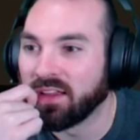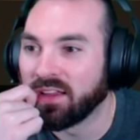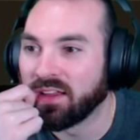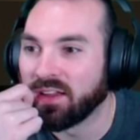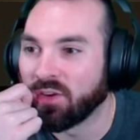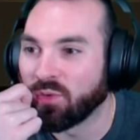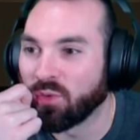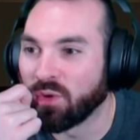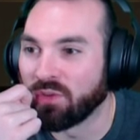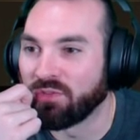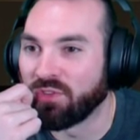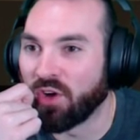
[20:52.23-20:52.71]

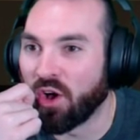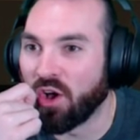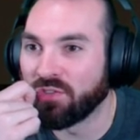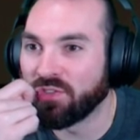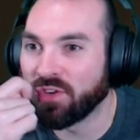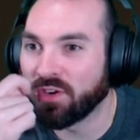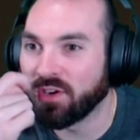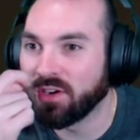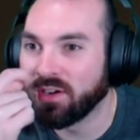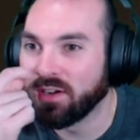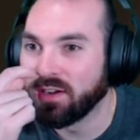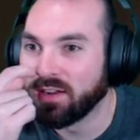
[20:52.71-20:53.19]

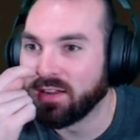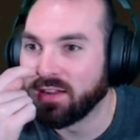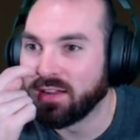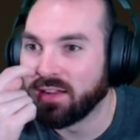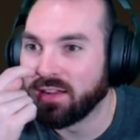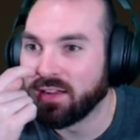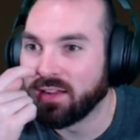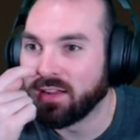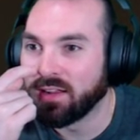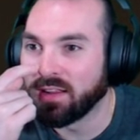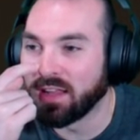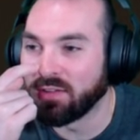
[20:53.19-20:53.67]
Revolver,
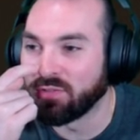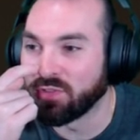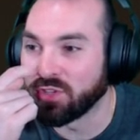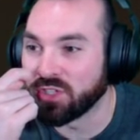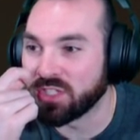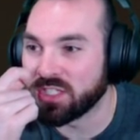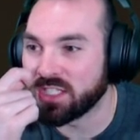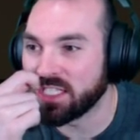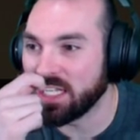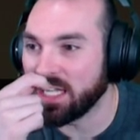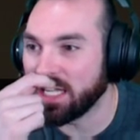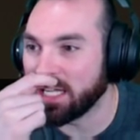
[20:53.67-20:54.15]
level
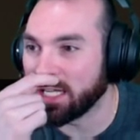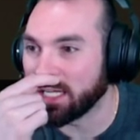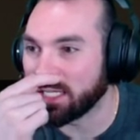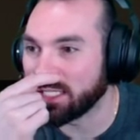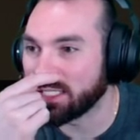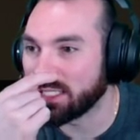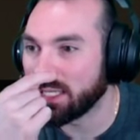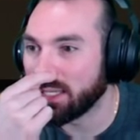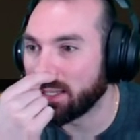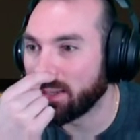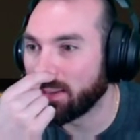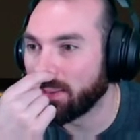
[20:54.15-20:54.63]
six. Assault
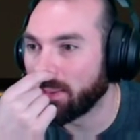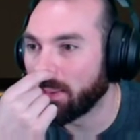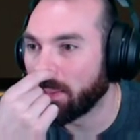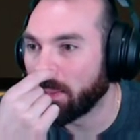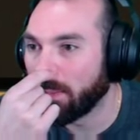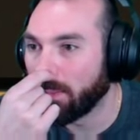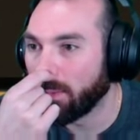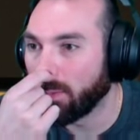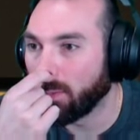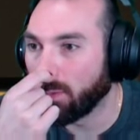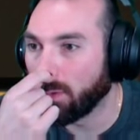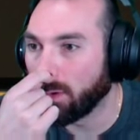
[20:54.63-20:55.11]
rifle.
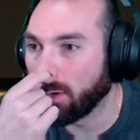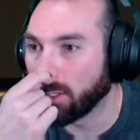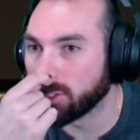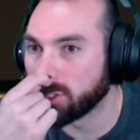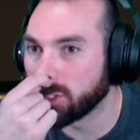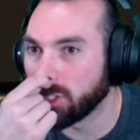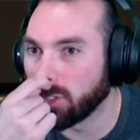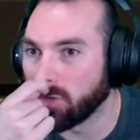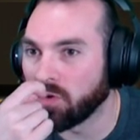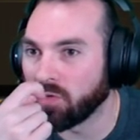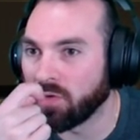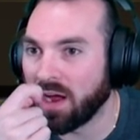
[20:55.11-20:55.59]

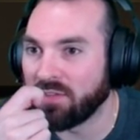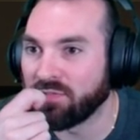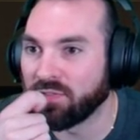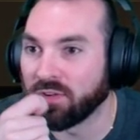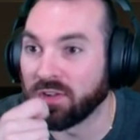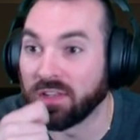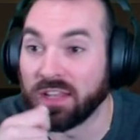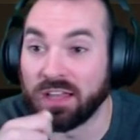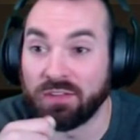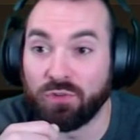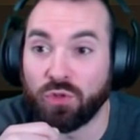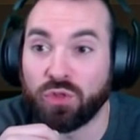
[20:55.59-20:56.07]
Assault rifle,
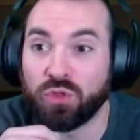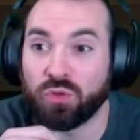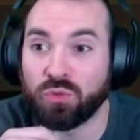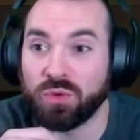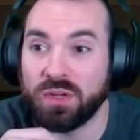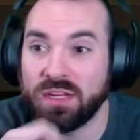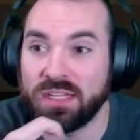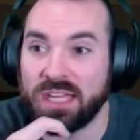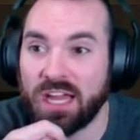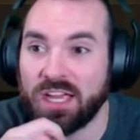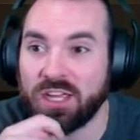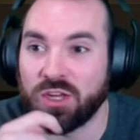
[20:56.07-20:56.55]
level three.
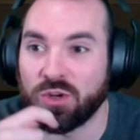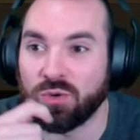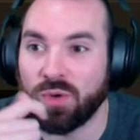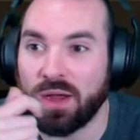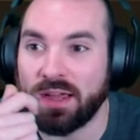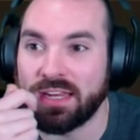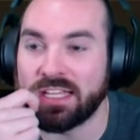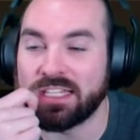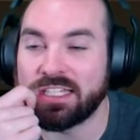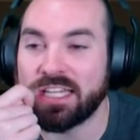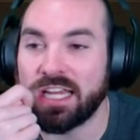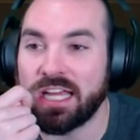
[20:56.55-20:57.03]
Yeah, you're
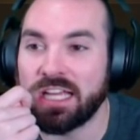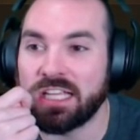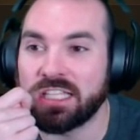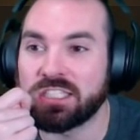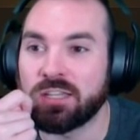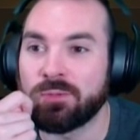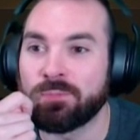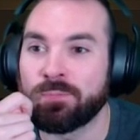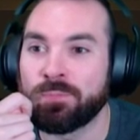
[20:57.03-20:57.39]
right. It takes.